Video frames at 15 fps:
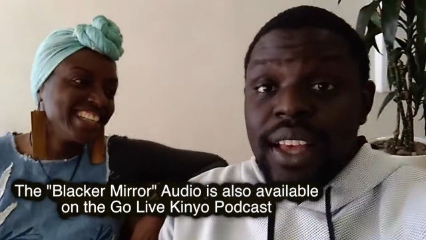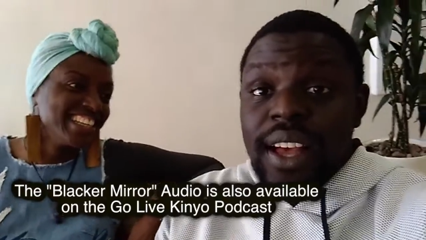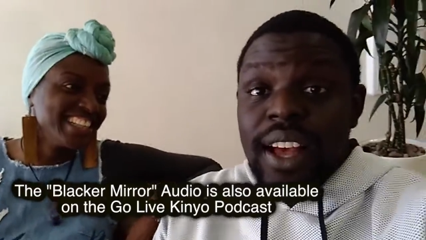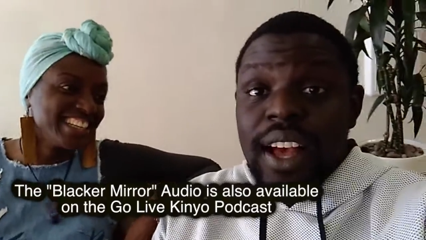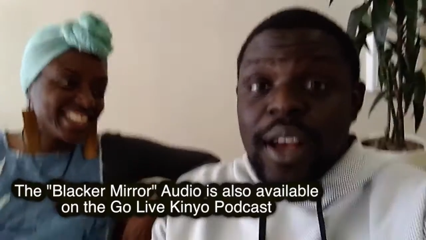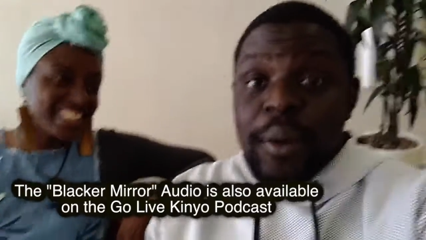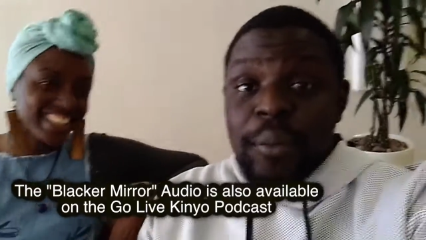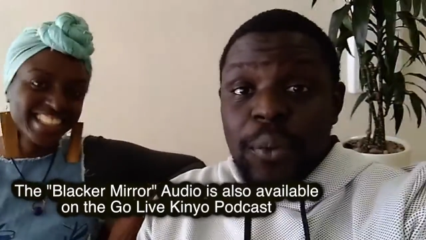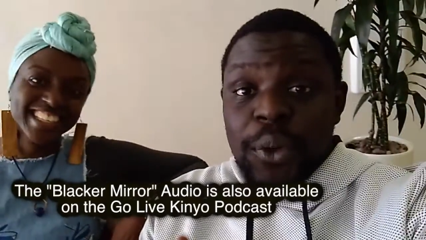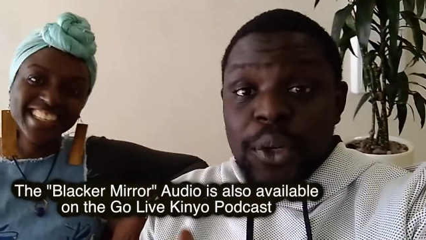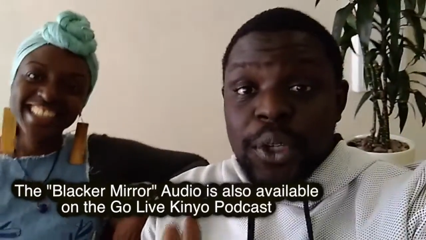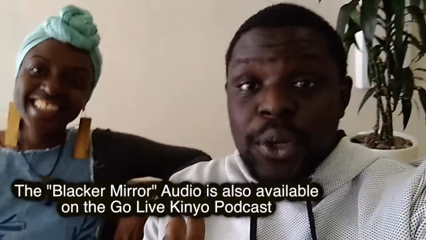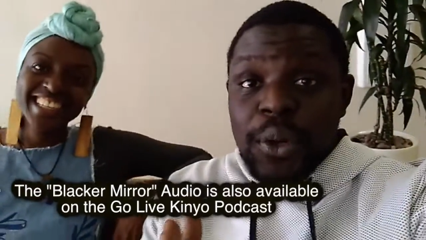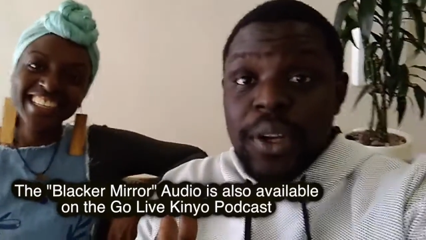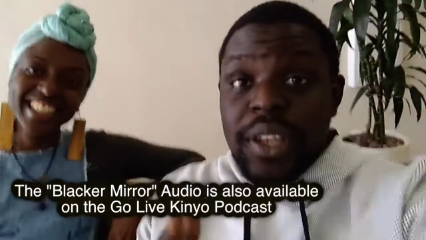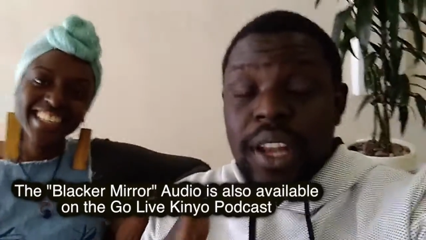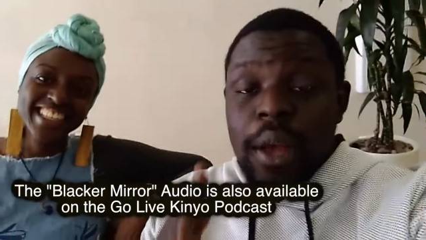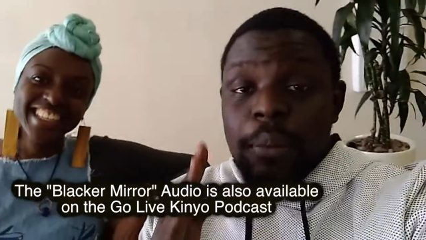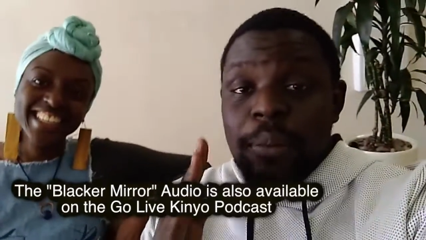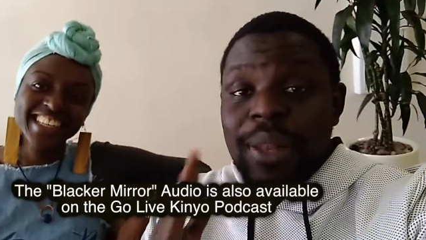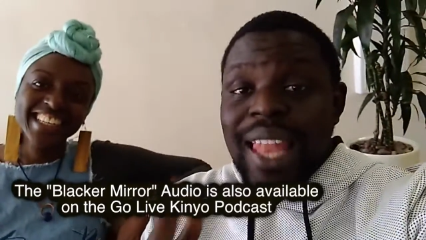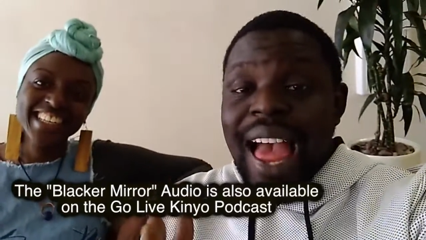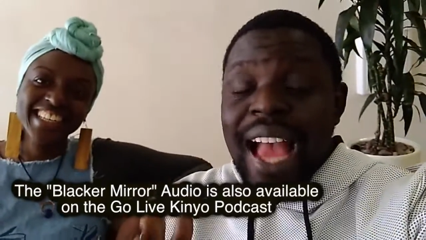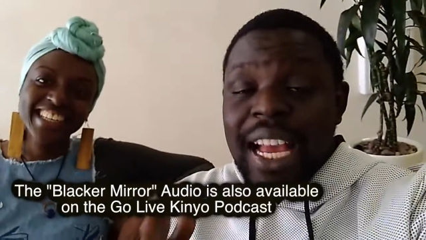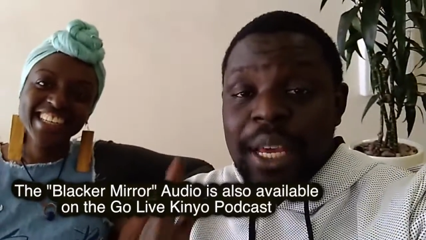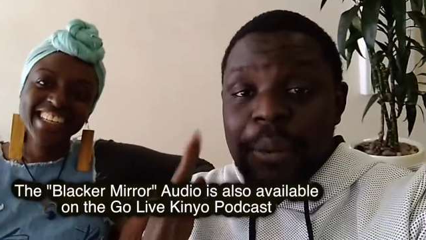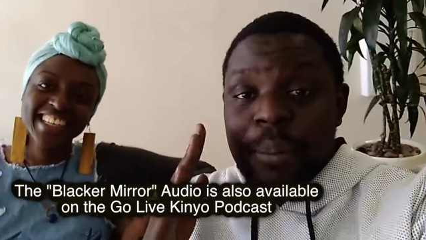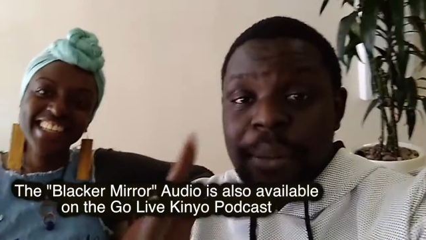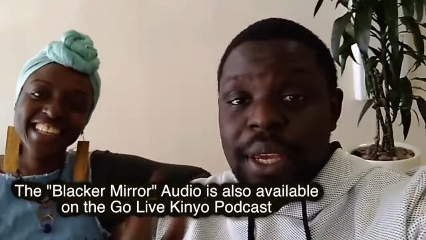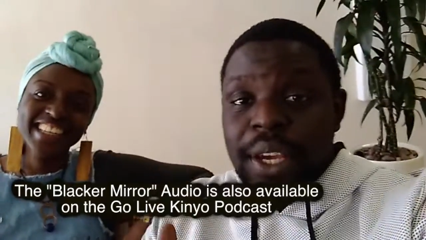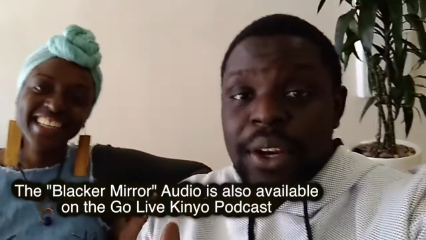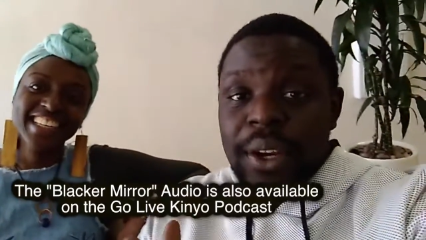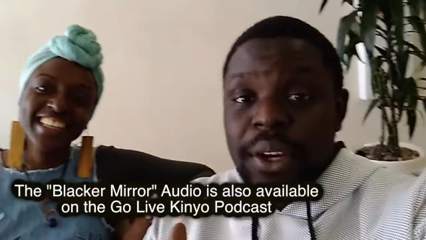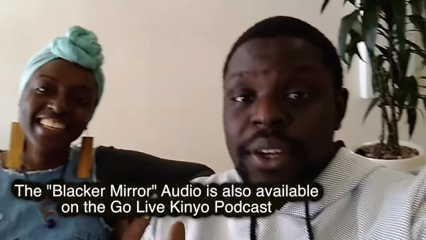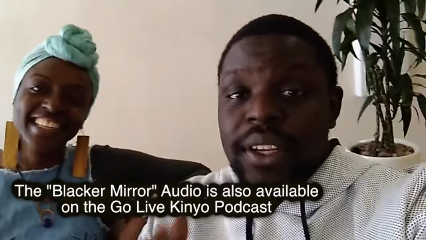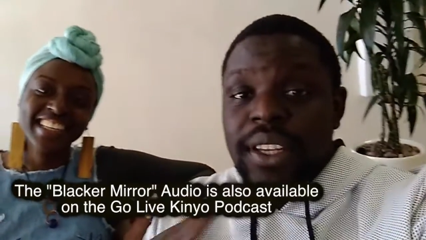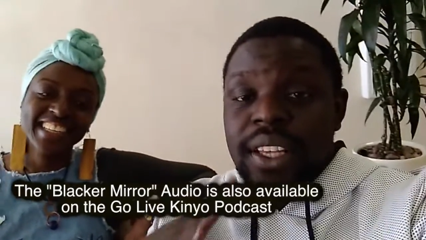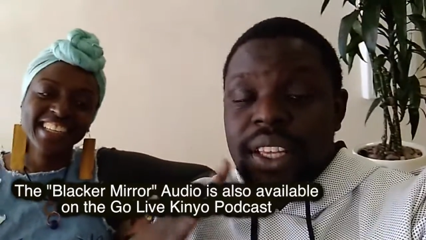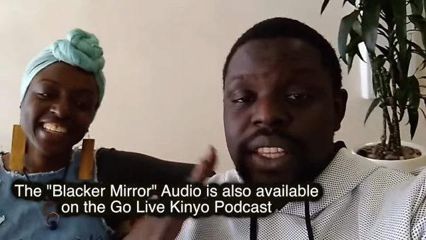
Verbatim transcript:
Speaker 1: Um, we're doing a Black Mirror.